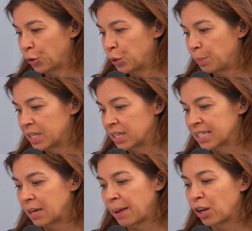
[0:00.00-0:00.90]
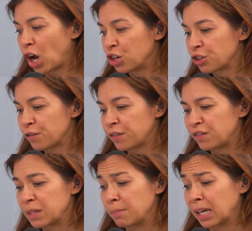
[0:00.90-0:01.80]
on the business and about
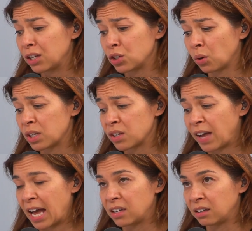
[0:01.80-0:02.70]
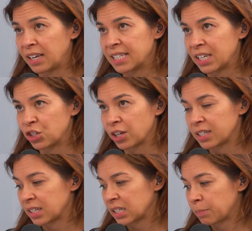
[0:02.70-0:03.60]
$150 million of annualized
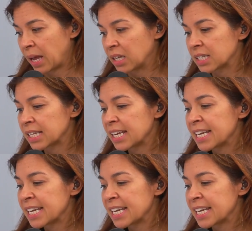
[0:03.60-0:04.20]
interest expense.